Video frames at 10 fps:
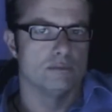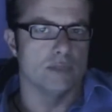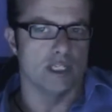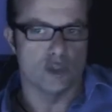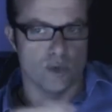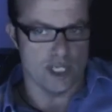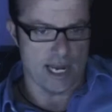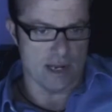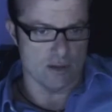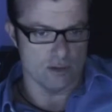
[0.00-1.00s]
Like switch
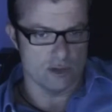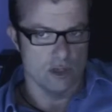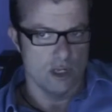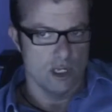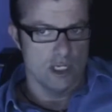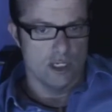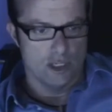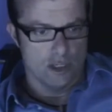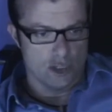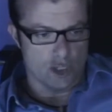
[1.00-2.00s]
angles.
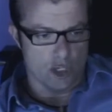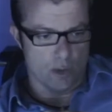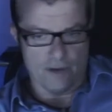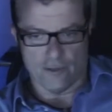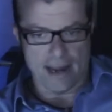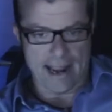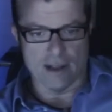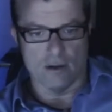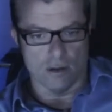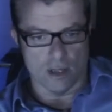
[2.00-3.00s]
Show you a different angle